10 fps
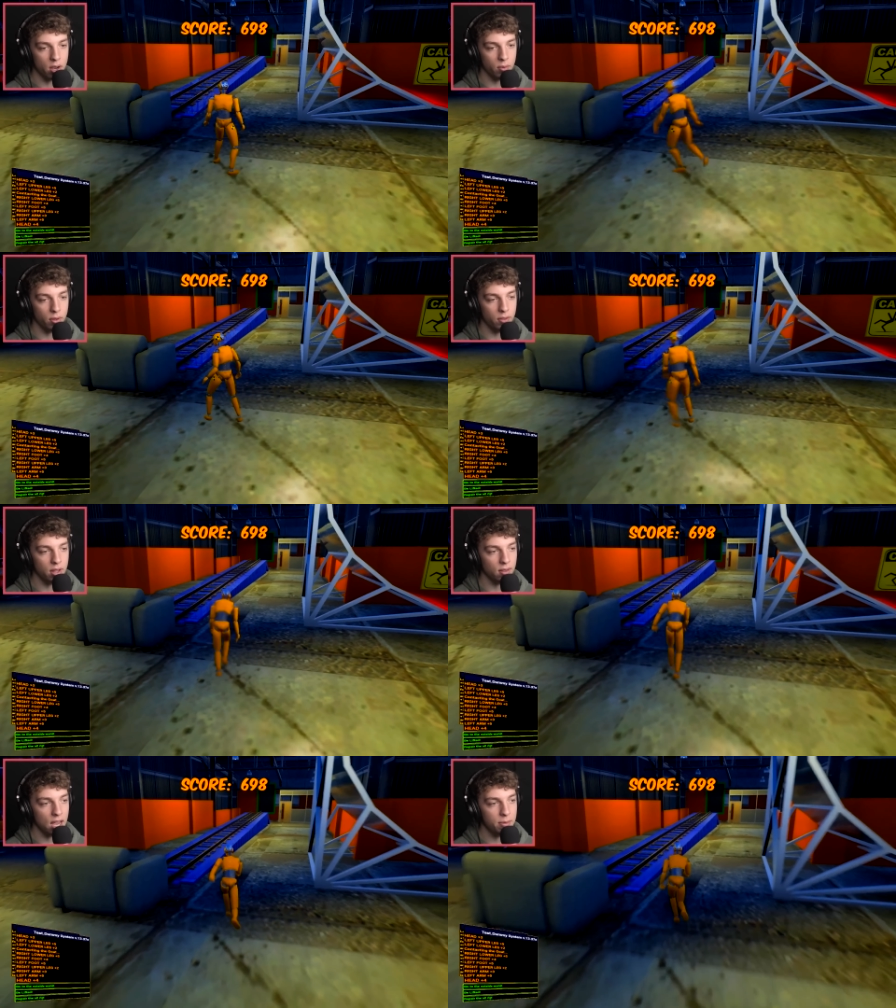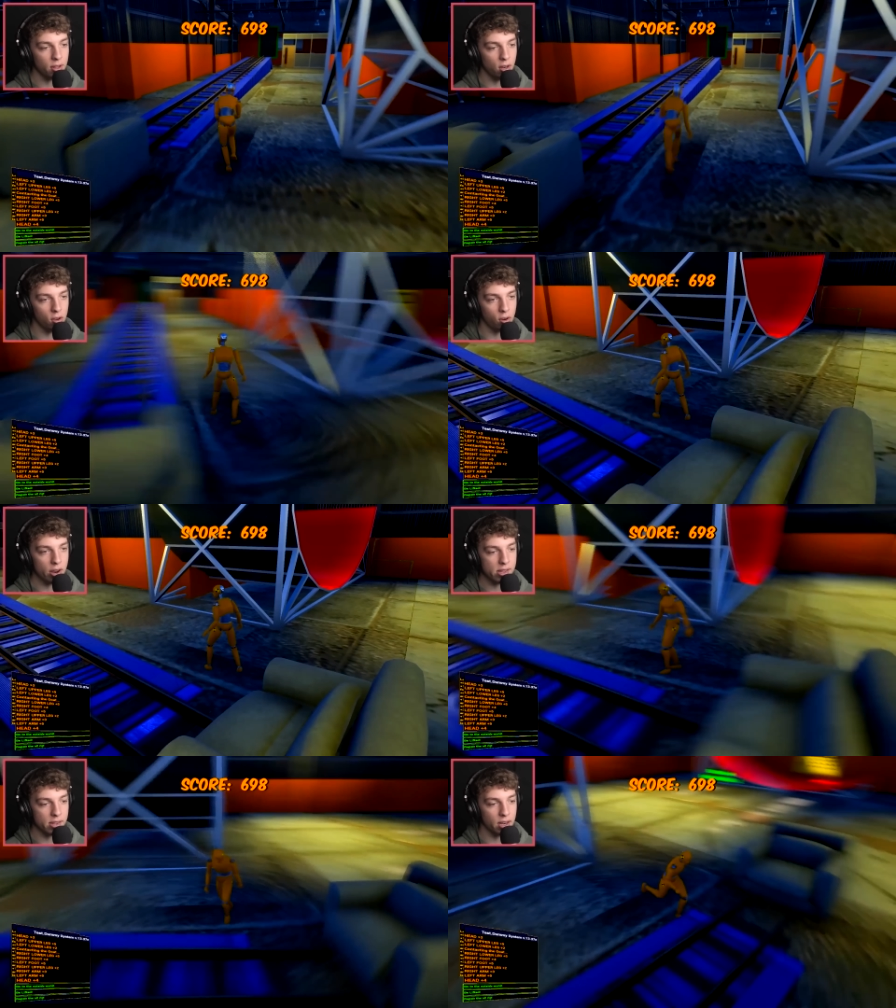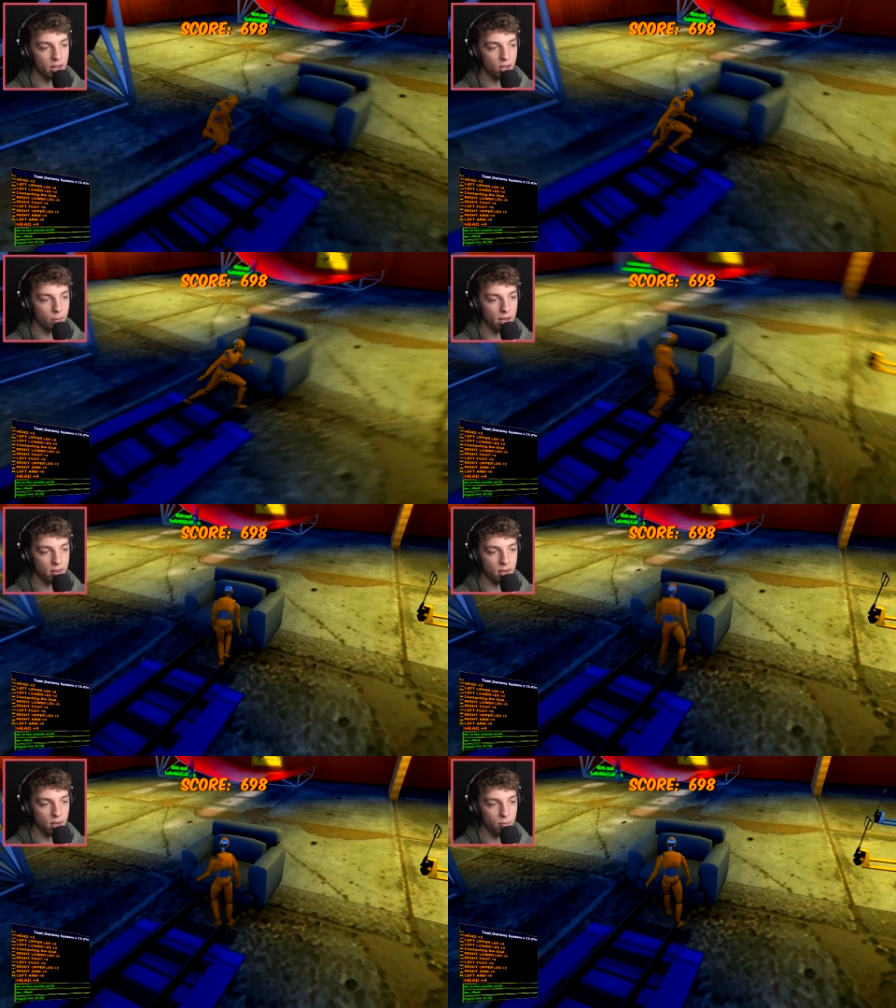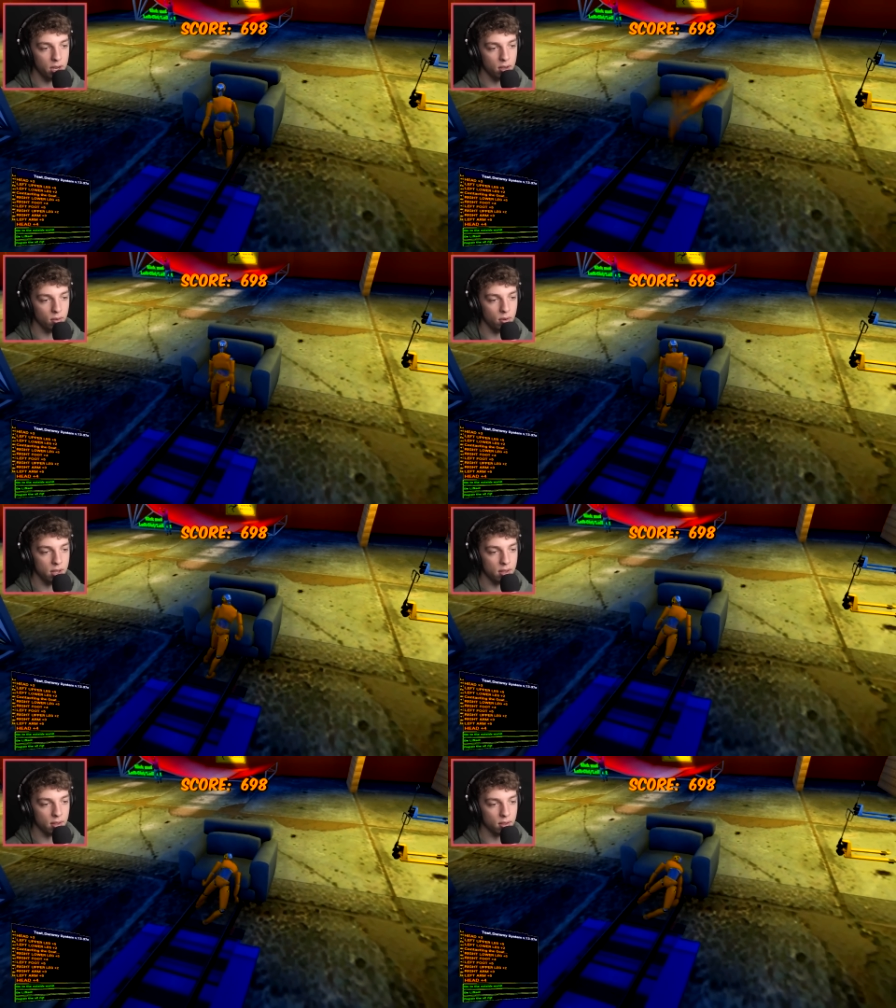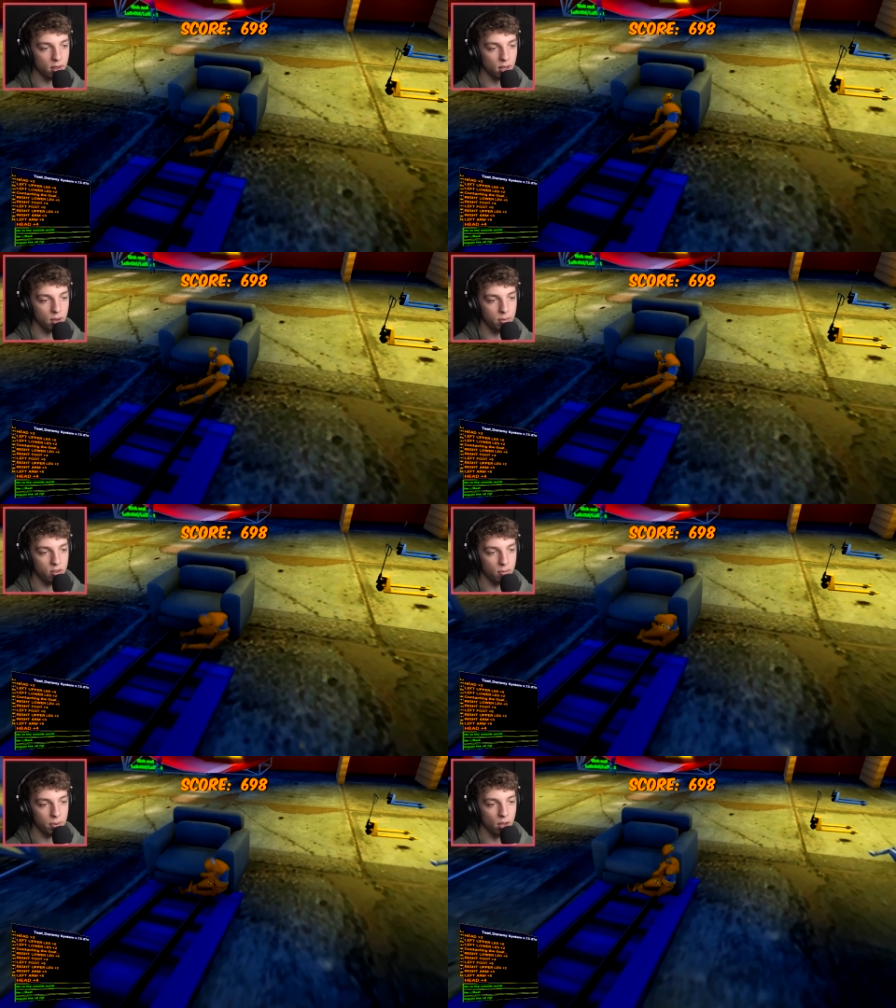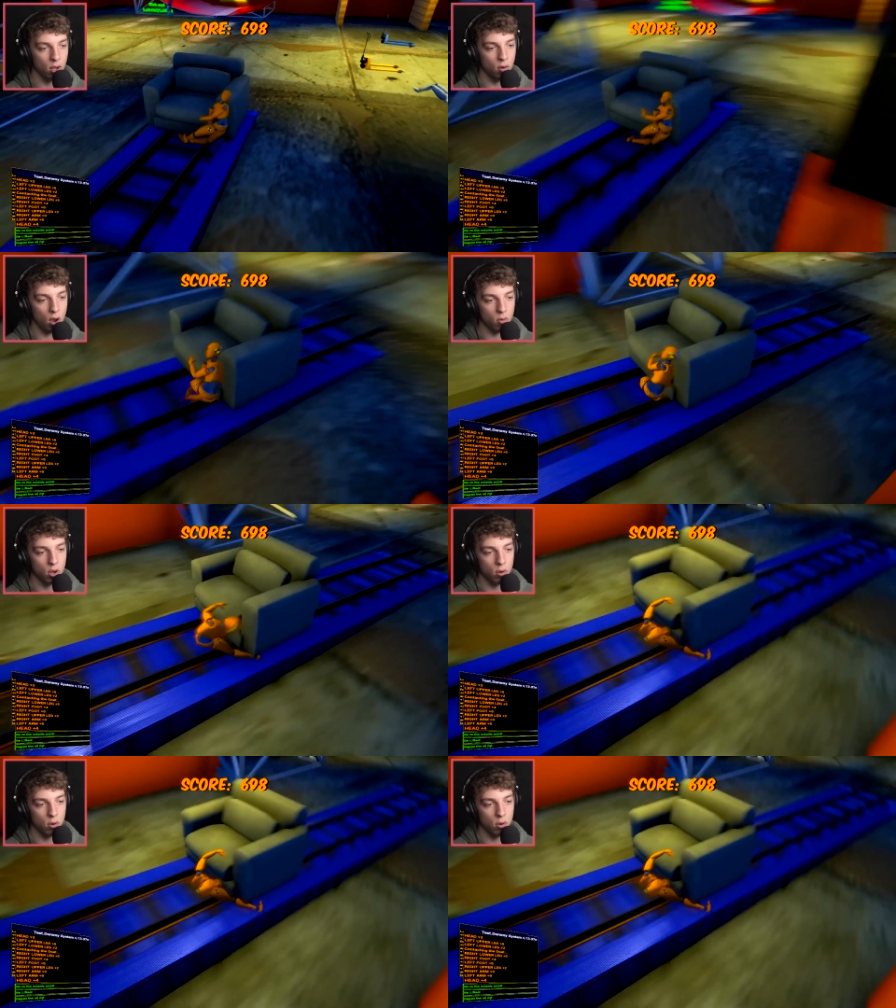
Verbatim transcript: All right, well, this game is a lot crazier than I expected. Can we... What is this? Can we jump it? Whoa!